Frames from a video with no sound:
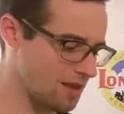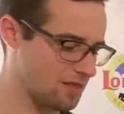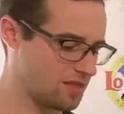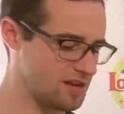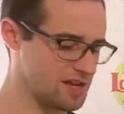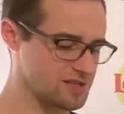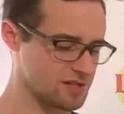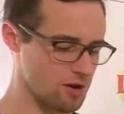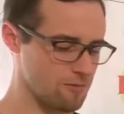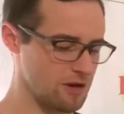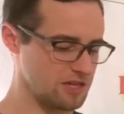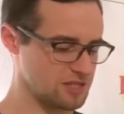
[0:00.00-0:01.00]
These
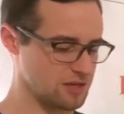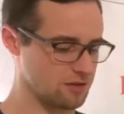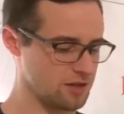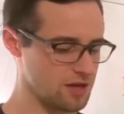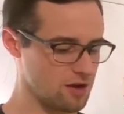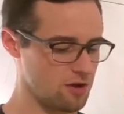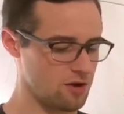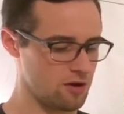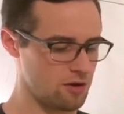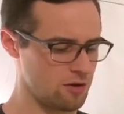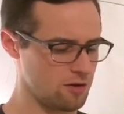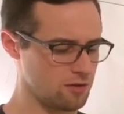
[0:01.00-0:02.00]
are basically
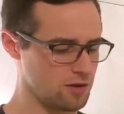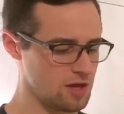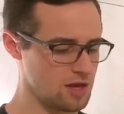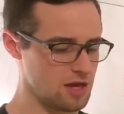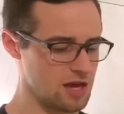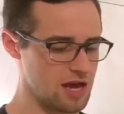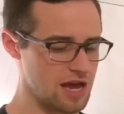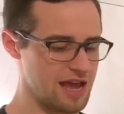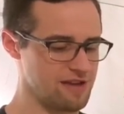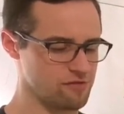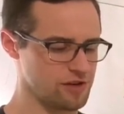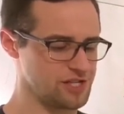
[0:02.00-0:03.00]
all
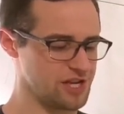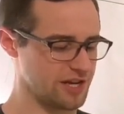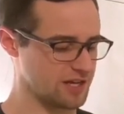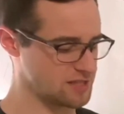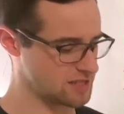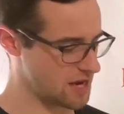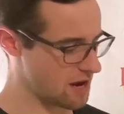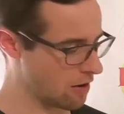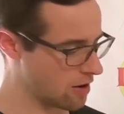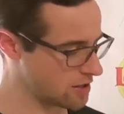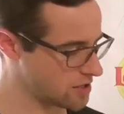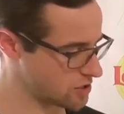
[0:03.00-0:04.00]
Avery Jenkins
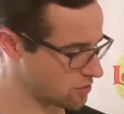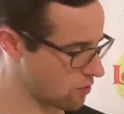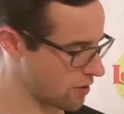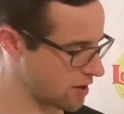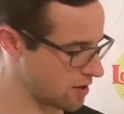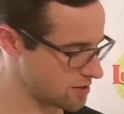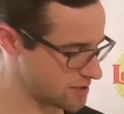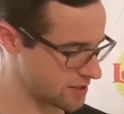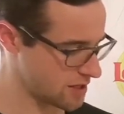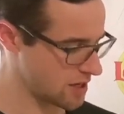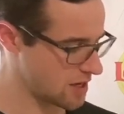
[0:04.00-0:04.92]
era Destroyers.